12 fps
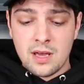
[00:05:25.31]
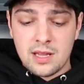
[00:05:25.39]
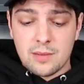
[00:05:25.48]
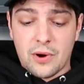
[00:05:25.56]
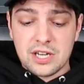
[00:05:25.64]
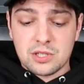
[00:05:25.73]

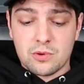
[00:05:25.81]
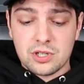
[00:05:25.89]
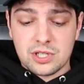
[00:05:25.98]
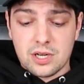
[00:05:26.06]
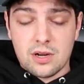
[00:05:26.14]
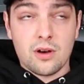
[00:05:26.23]
the pressure
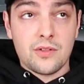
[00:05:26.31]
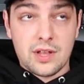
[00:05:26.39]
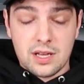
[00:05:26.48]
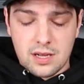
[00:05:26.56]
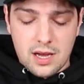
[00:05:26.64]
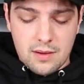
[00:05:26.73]
washer on
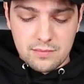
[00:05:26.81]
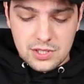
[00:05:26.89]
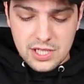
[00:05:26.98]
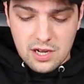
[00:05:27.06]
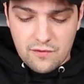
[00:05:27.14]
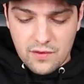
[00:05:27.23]
the
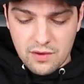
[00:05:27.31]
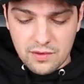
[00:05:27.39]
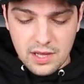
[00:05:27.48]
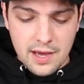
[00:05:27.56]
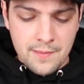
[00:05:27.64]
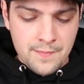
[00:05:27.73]
shelf over
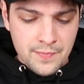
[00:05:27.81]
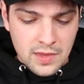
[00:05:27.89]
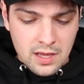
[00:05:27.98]
there.